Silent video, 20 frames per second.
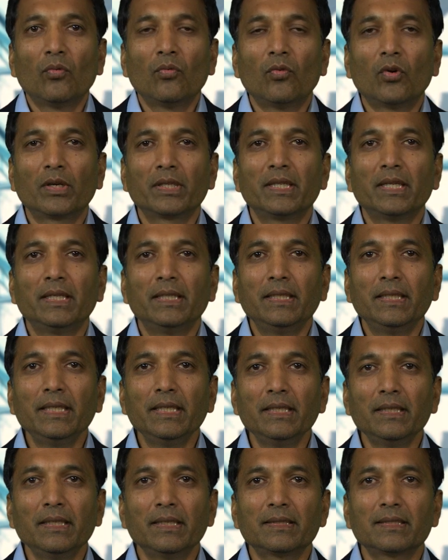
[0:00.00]
What they
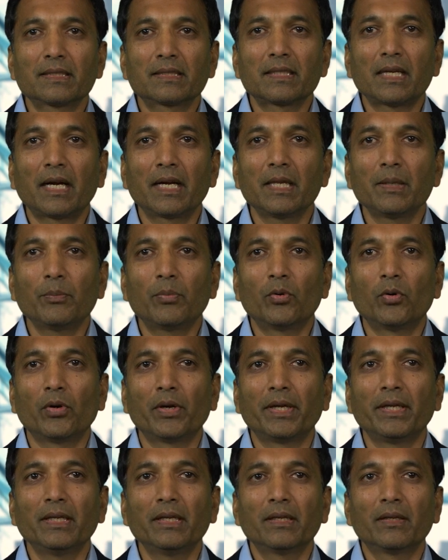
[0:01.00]
need is a starting
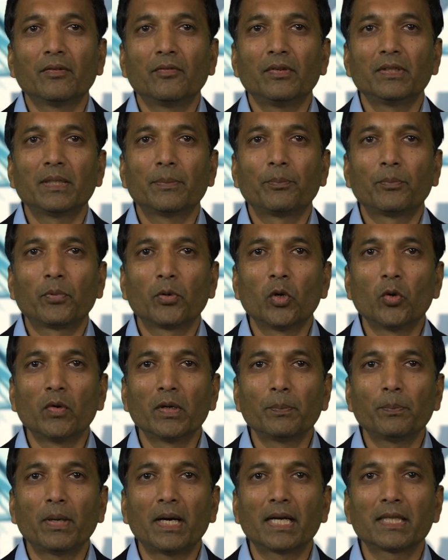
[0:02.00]
point with a
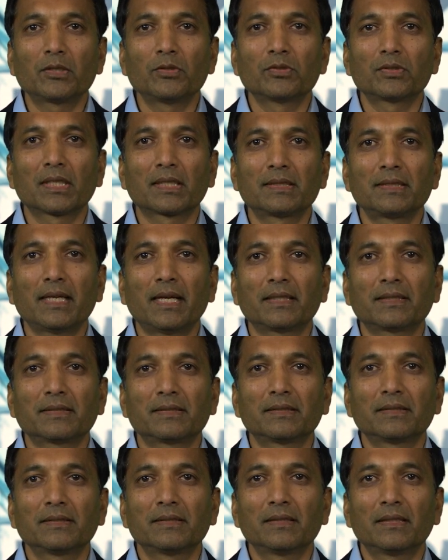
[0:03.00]
proven path to
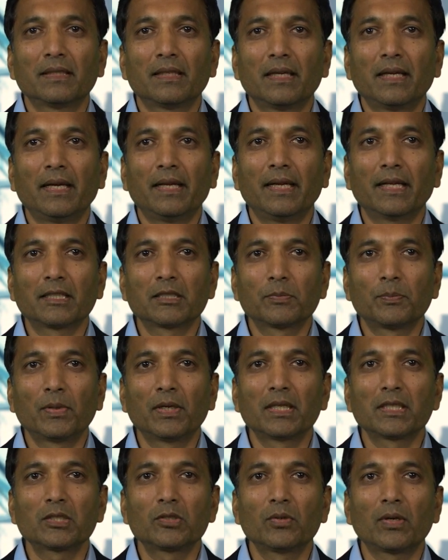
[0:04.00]
success and
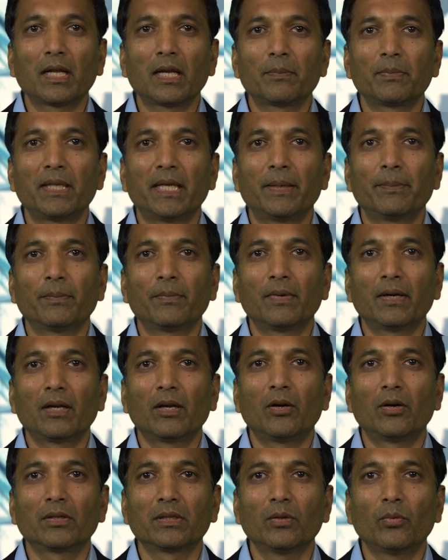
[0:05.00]
experts to help them
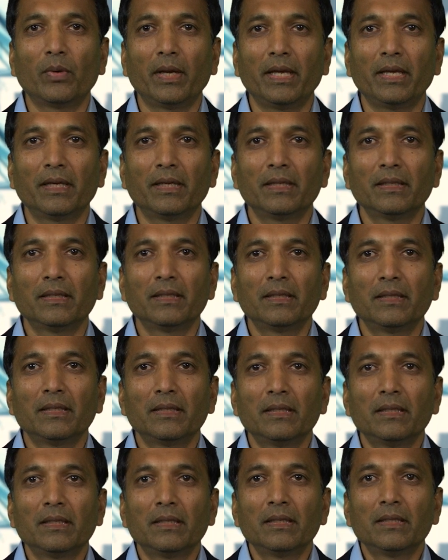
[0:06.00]
along the way.
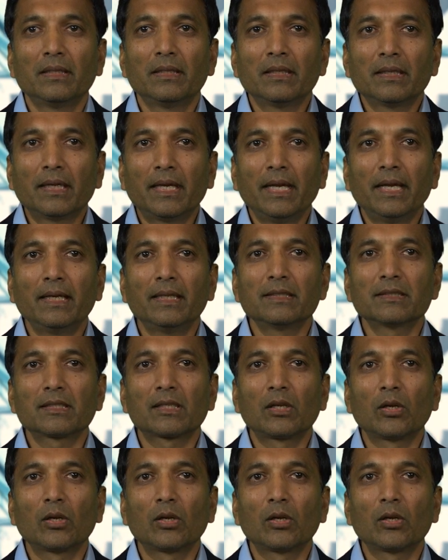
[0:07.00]
Cadence